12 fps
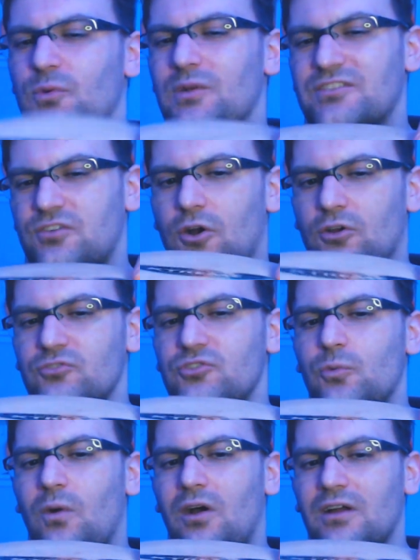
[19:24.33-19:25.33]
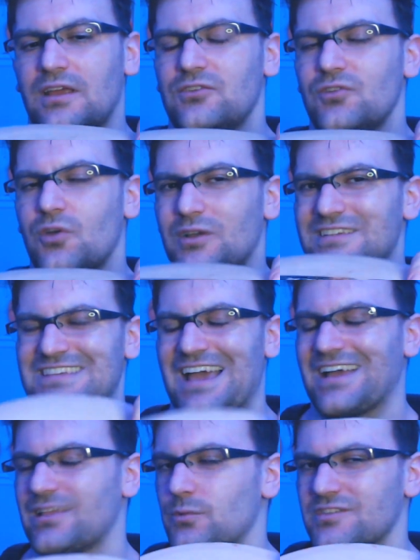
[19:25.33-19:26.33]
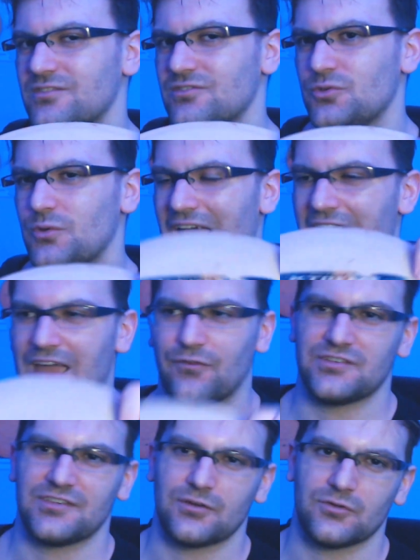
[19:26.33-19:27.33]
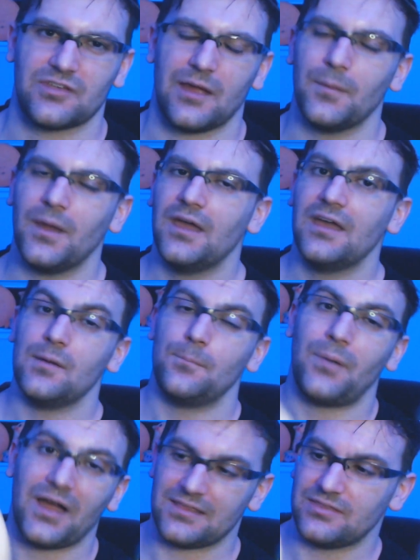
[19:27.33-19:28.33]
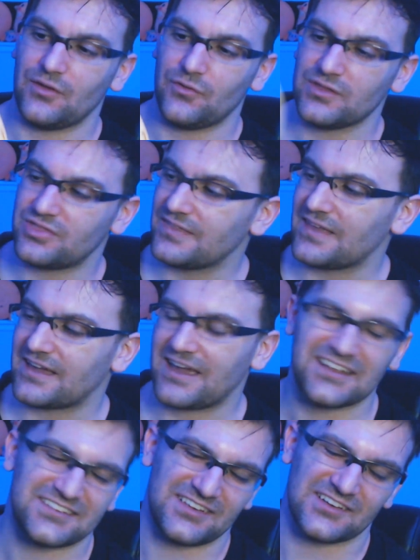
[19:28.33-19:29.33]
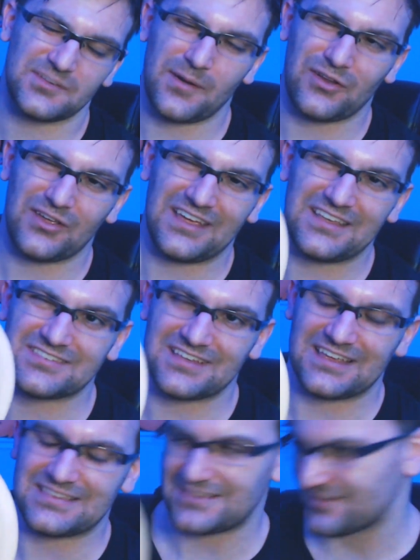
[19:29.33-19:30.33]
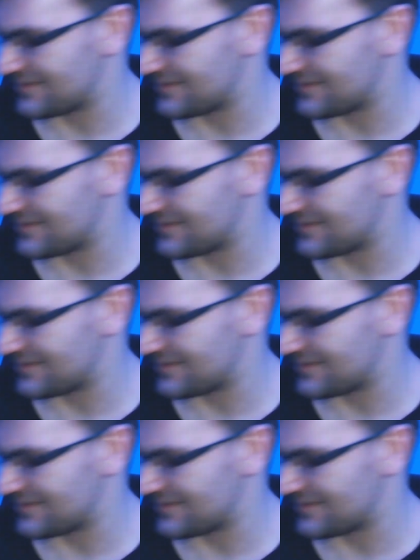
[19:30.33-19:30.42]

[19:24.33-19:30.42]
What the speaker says: as hard as you want, and you know exactly what it's going to do every single time. But the only thing that kind of sucks about it is it doesn't